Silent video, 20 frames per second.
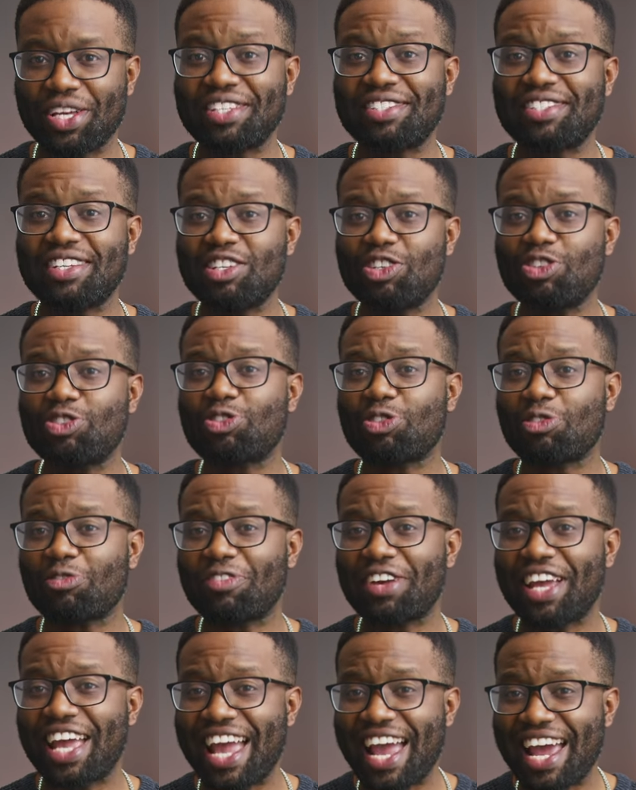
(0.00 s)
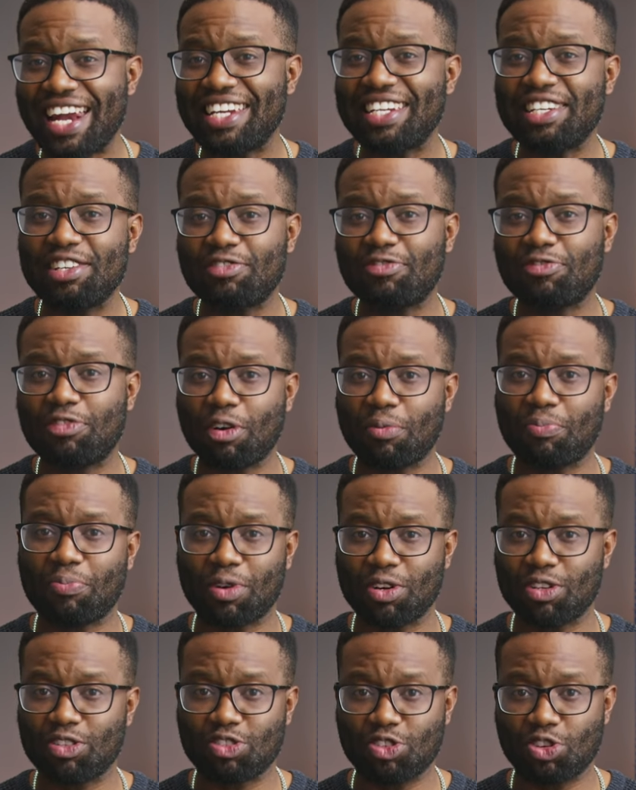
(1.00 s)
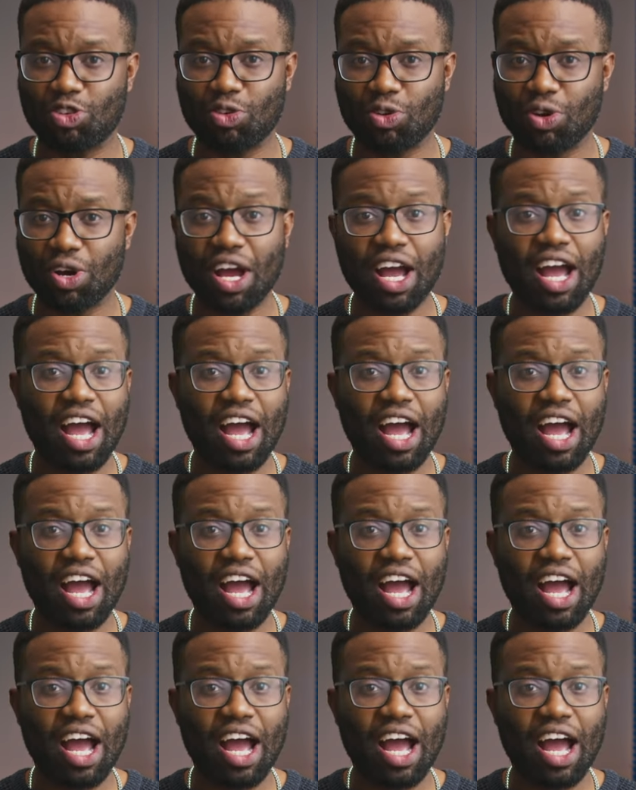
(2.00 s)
is the use of LED 4.0.